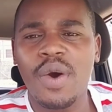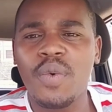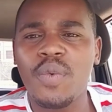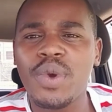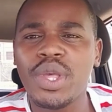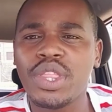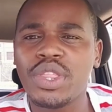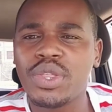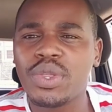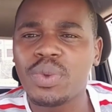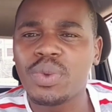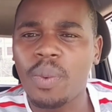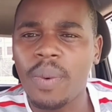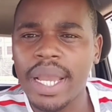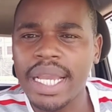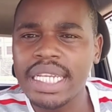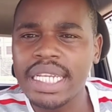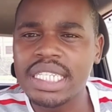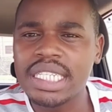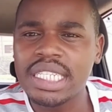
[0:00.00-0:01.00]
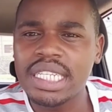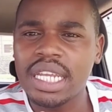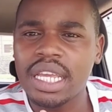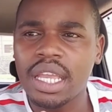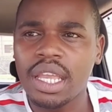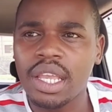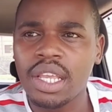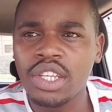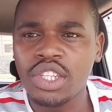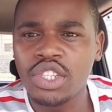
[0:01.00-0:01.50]
with weight
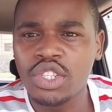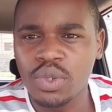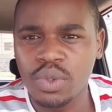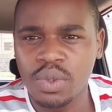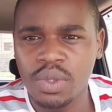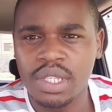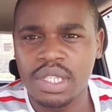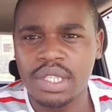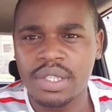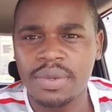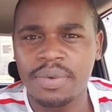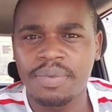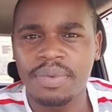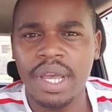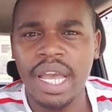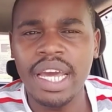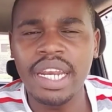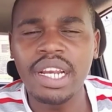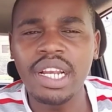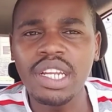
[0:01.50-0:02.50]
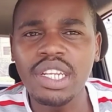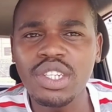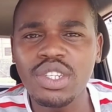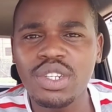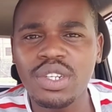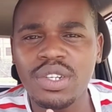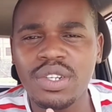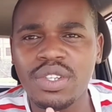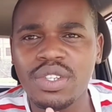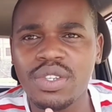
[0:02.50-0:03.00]
issues. I really,
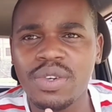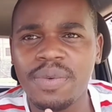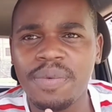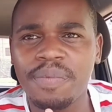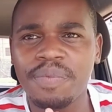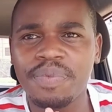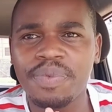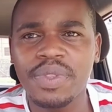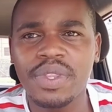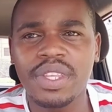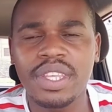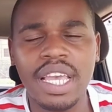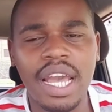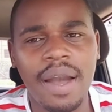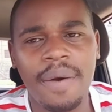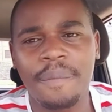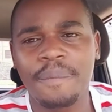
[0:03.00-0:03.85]
yeah,